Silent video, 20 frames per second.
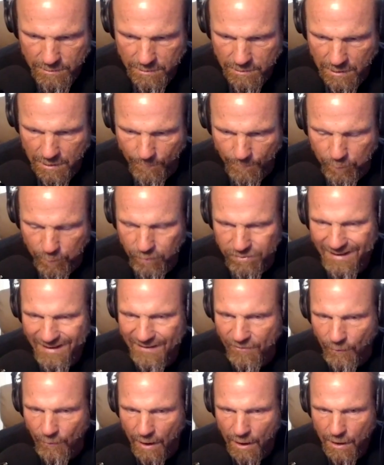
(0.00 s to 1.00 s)
a
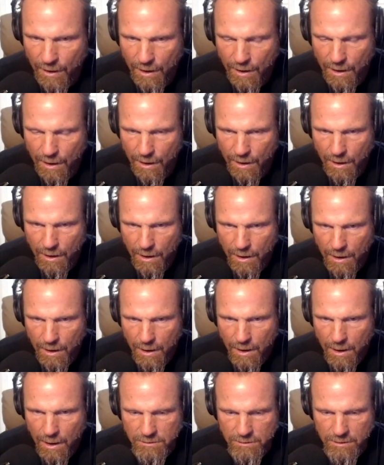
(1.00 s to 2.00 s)
plethora.
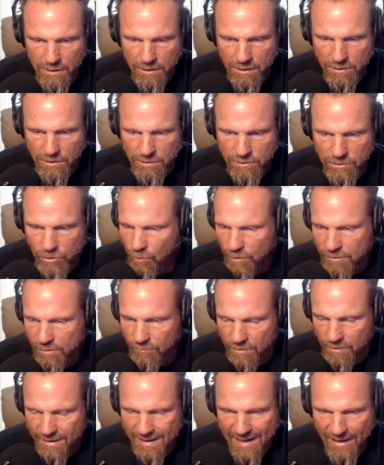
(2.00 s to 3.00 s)
You
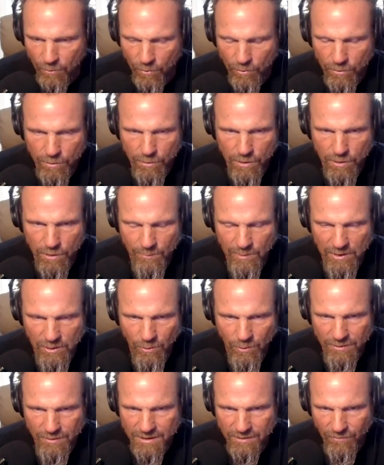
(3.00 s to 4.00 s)
wouldn't run out. I mean,
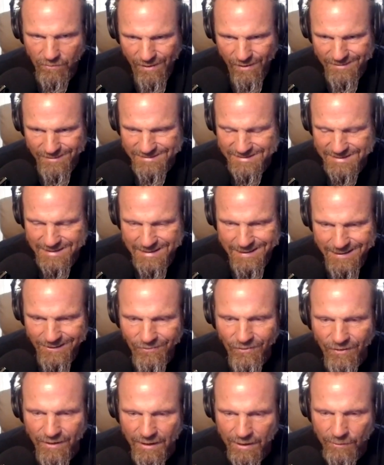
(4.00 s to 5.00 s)
North Carolina is
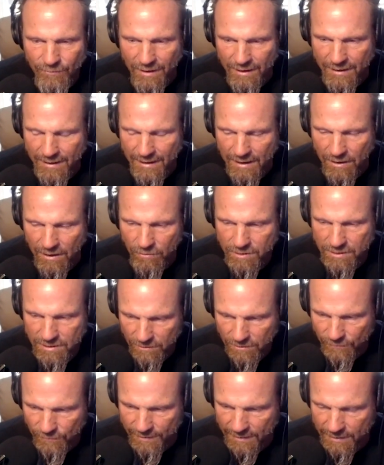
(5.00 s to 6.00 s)
killing it right now,
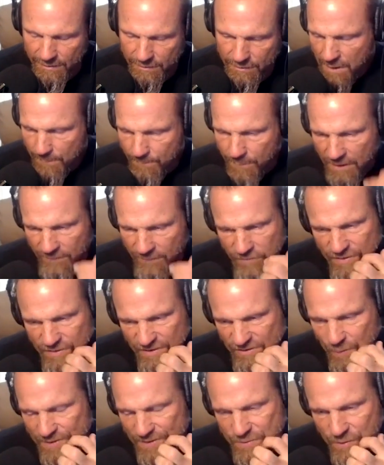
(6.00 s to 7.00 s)
killing it. But if you
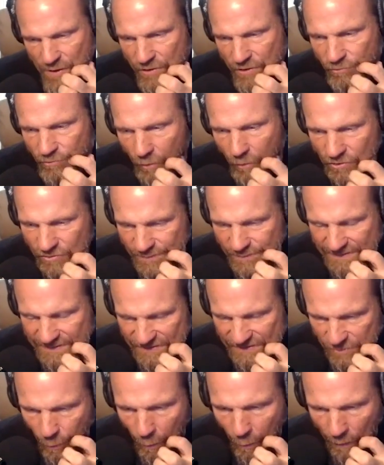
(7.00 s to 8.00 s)
just went to a grocery
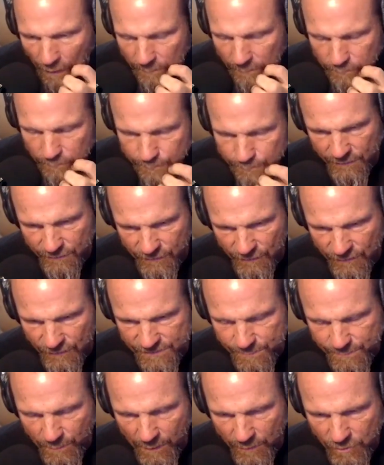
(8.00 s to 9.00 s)
store,
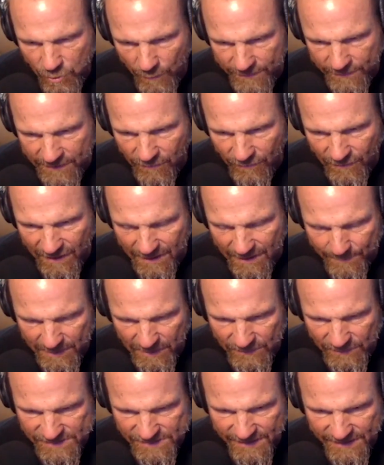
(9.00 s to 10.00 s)
there's North Carolina
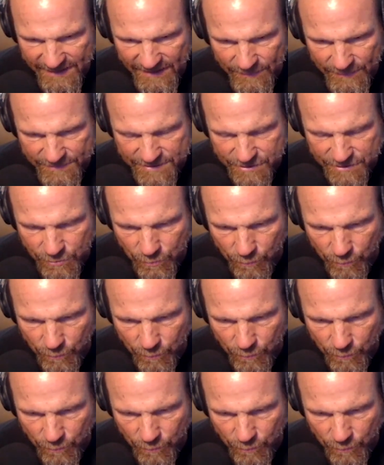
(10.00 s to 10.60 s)
beers in there too.